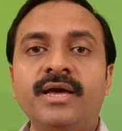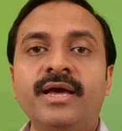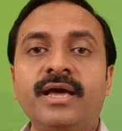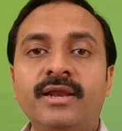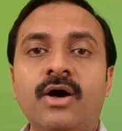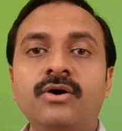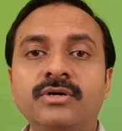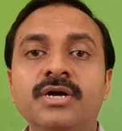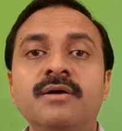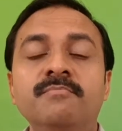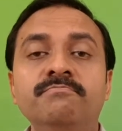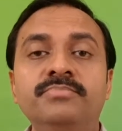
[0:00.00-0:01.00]
along
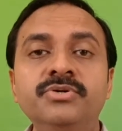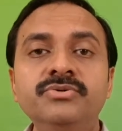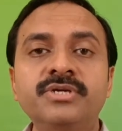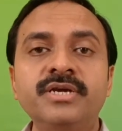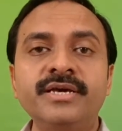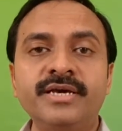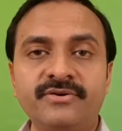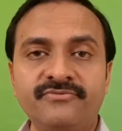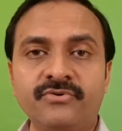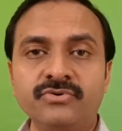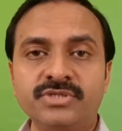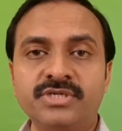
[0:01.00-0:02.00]
brutally
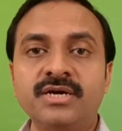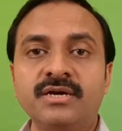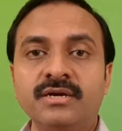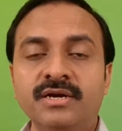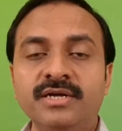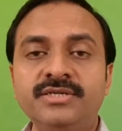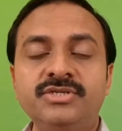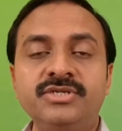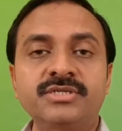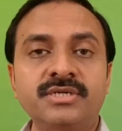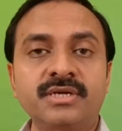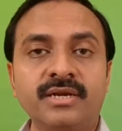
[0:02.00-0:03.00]
enforced
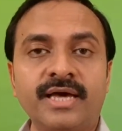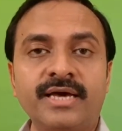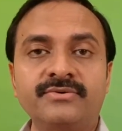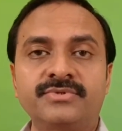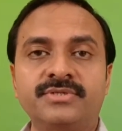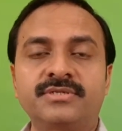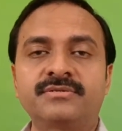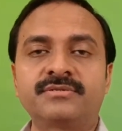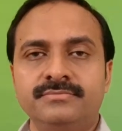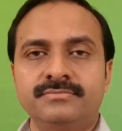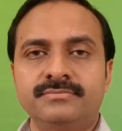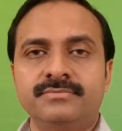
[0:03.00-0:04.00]
religious lives.
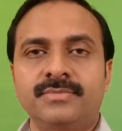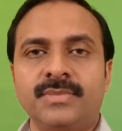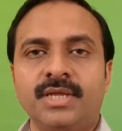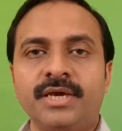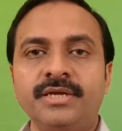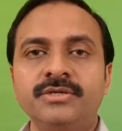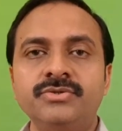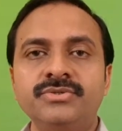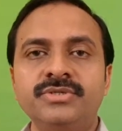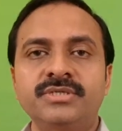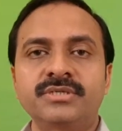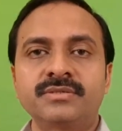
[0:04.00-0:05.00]

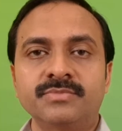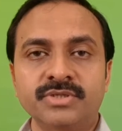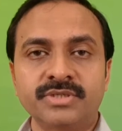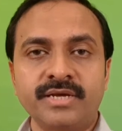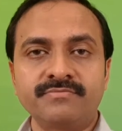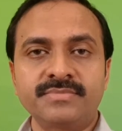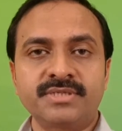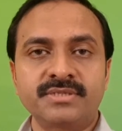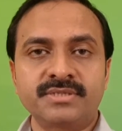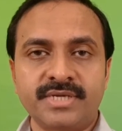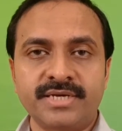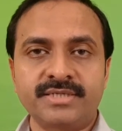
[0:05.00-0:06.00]
Hindus, Muslims,
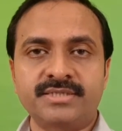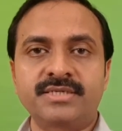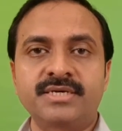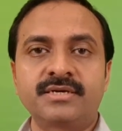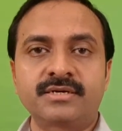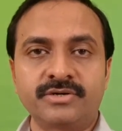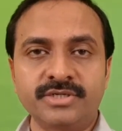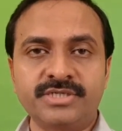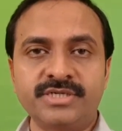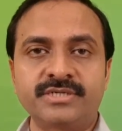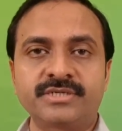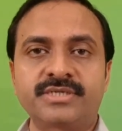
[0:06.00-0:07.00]
Sikhs,
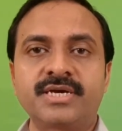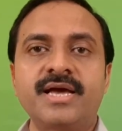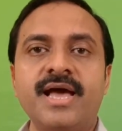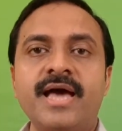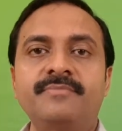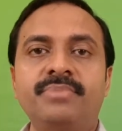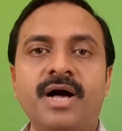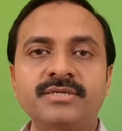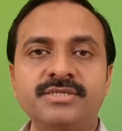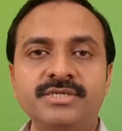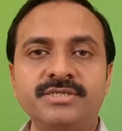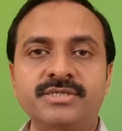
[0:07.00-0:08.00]
Christians and
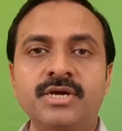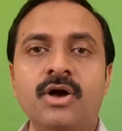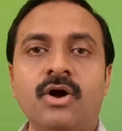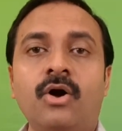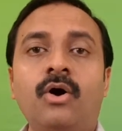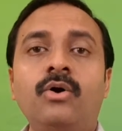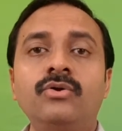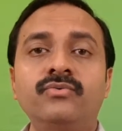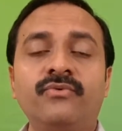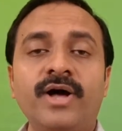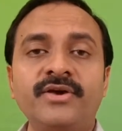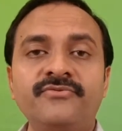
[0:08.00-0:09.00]
Parsis all
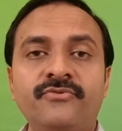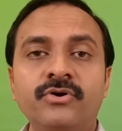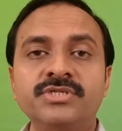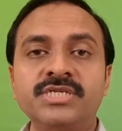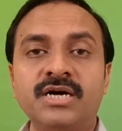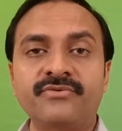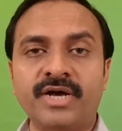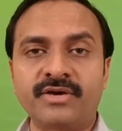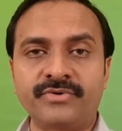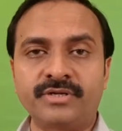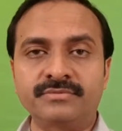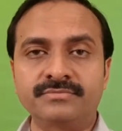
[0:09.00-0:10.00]
vie for
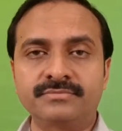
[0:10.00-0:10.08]
survival.